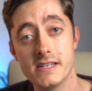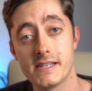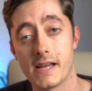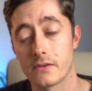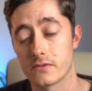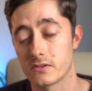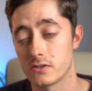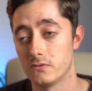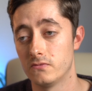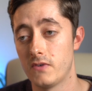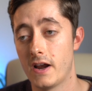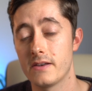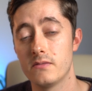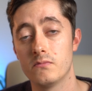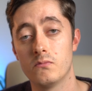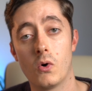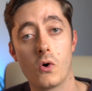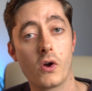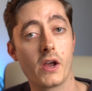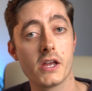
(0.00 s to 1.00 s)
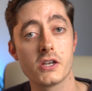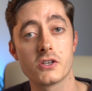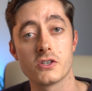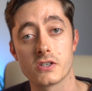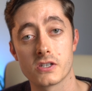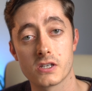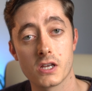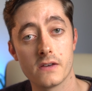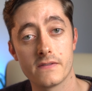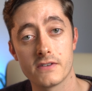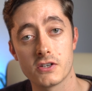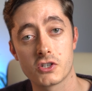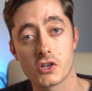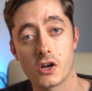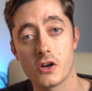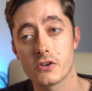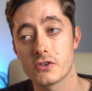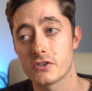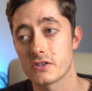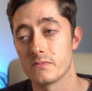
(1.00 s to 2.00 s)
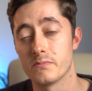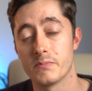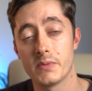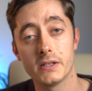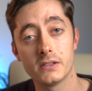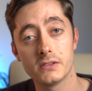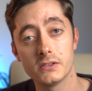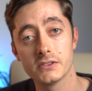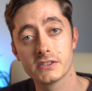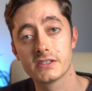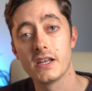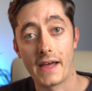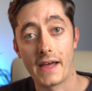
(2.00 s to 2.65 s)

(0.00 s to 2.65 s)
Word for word: down to rent, mortgage, and service charges and bills,